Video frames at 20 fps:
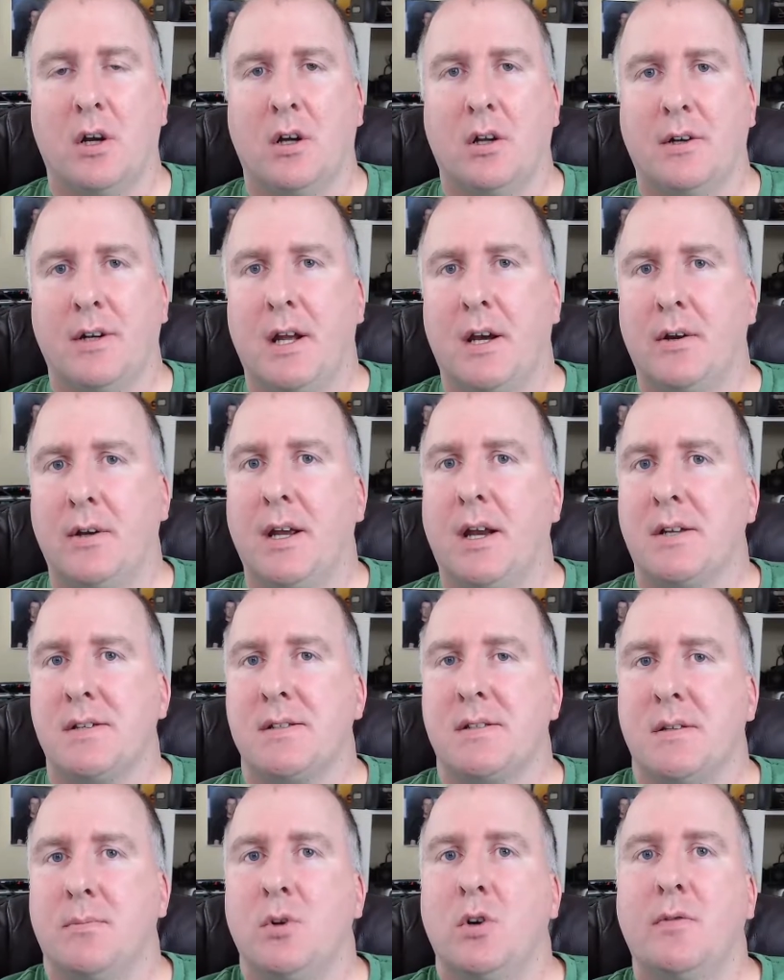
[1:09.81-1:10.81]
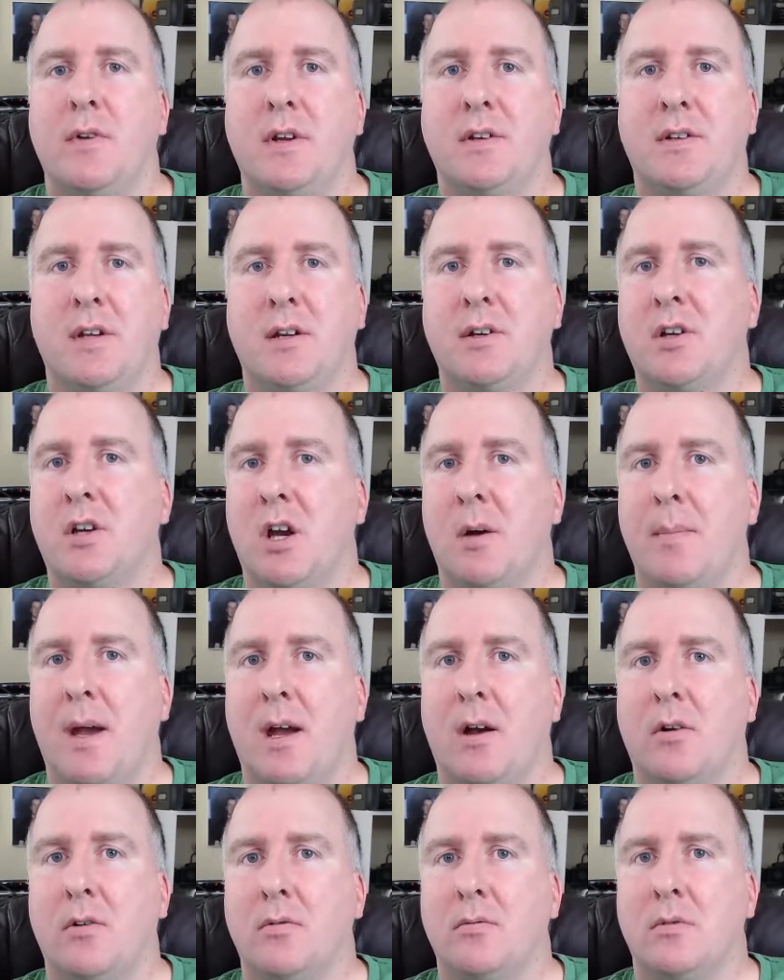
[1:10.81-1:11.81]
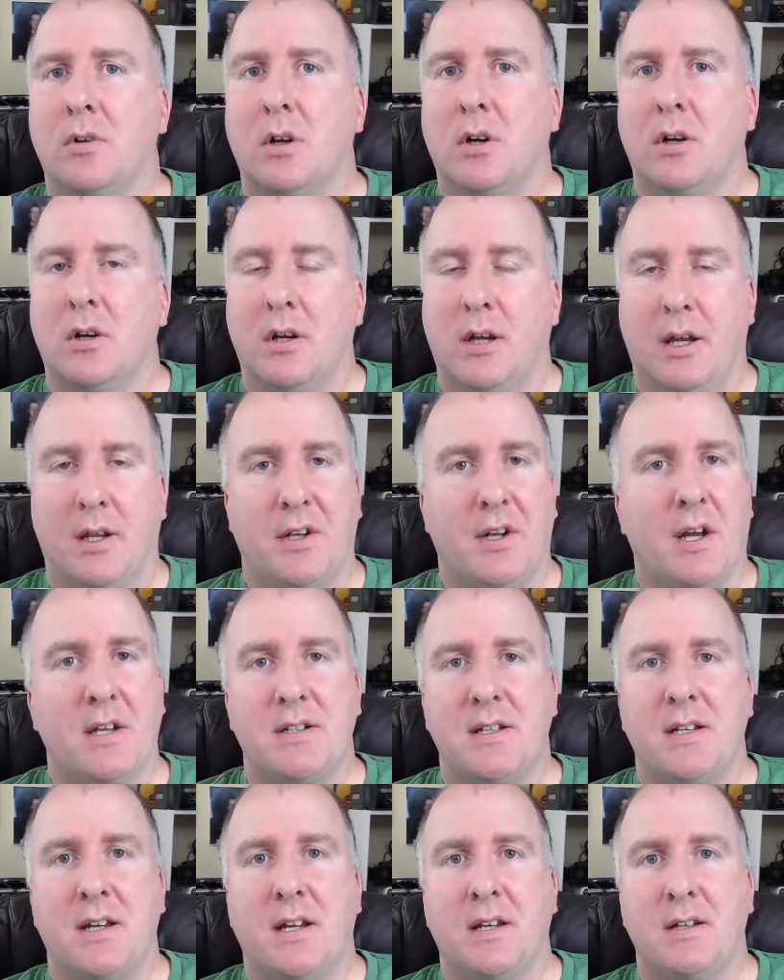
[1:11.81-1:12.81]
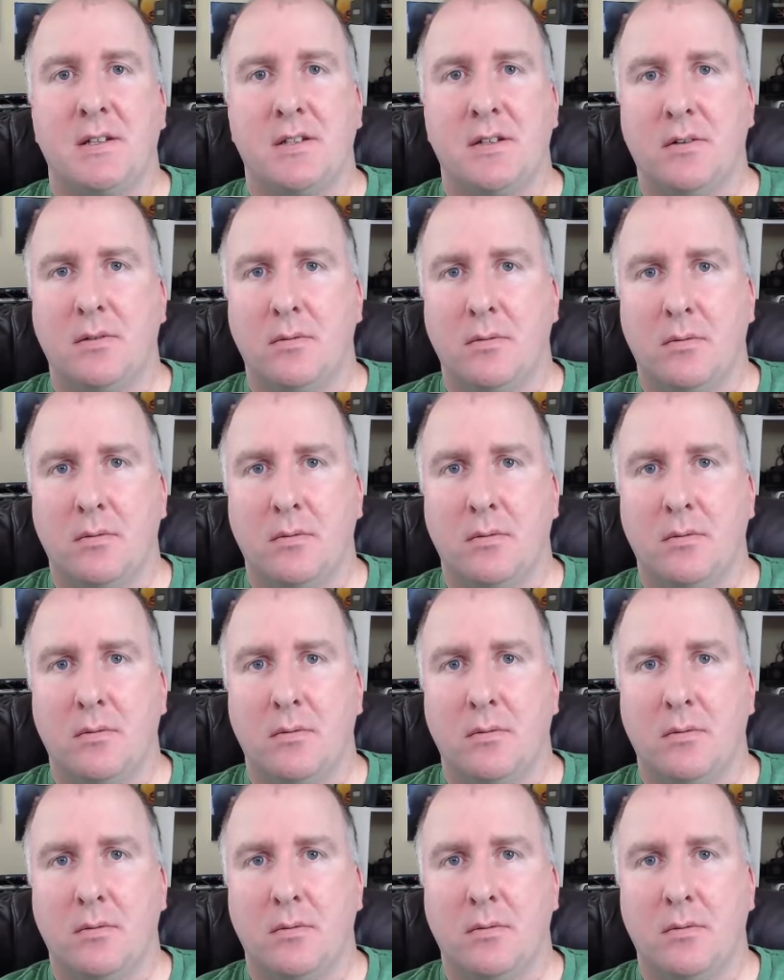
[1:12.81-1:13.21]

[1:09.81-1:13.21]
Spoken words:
Now, yes, the movie did come out in 1982.